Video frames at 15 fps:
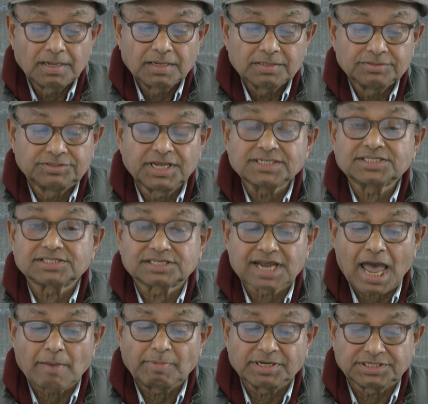This
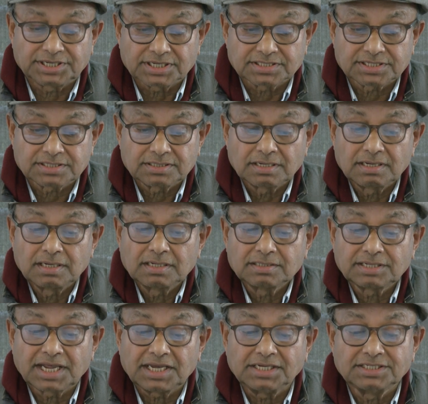damages
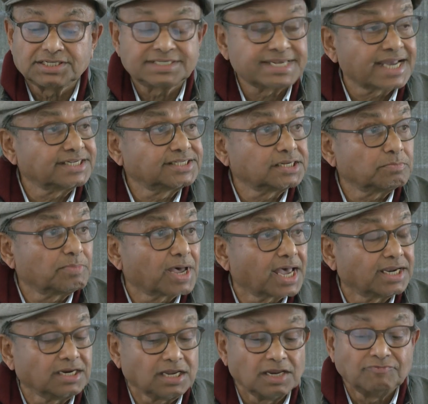the incentive
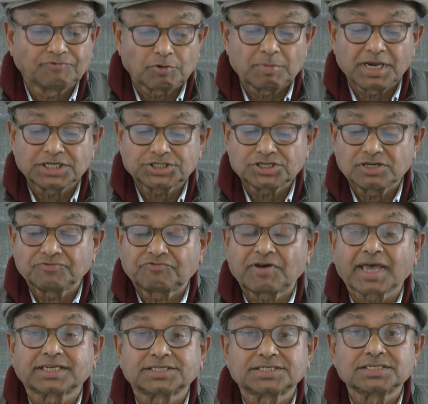and information
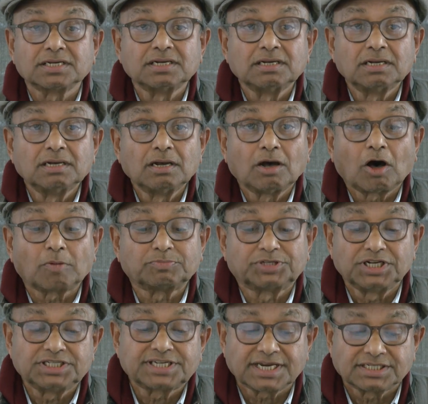effects of
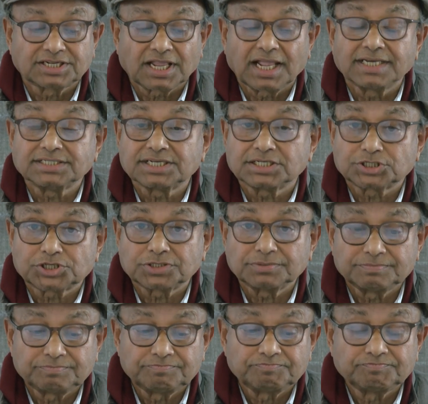decentralization.
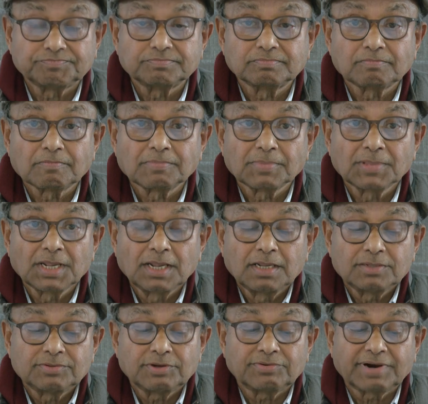
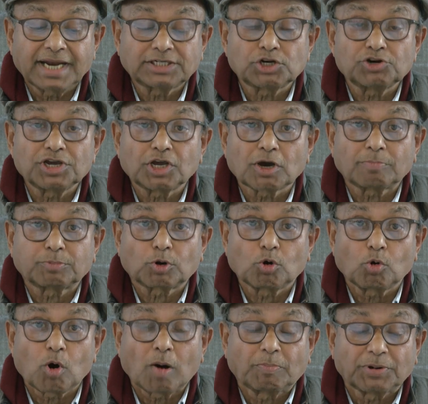The rhetoric of
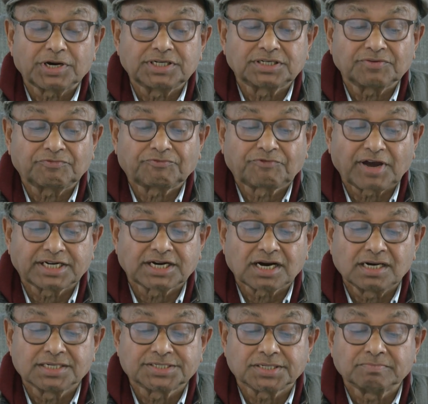cooperative
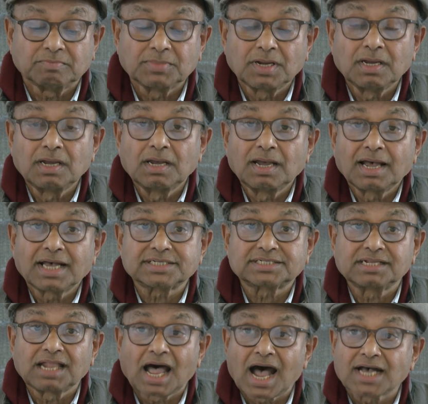federalism has
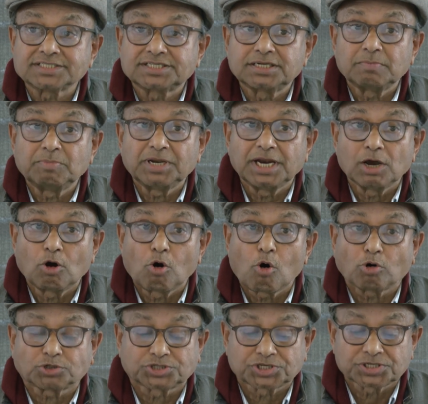largely been a
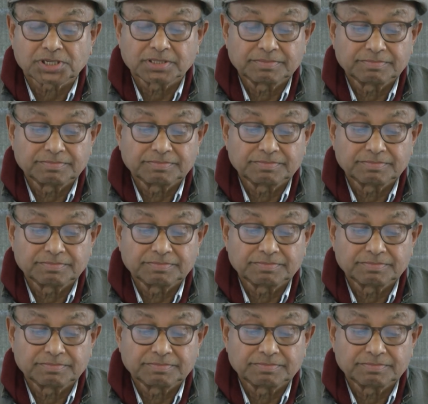hoax.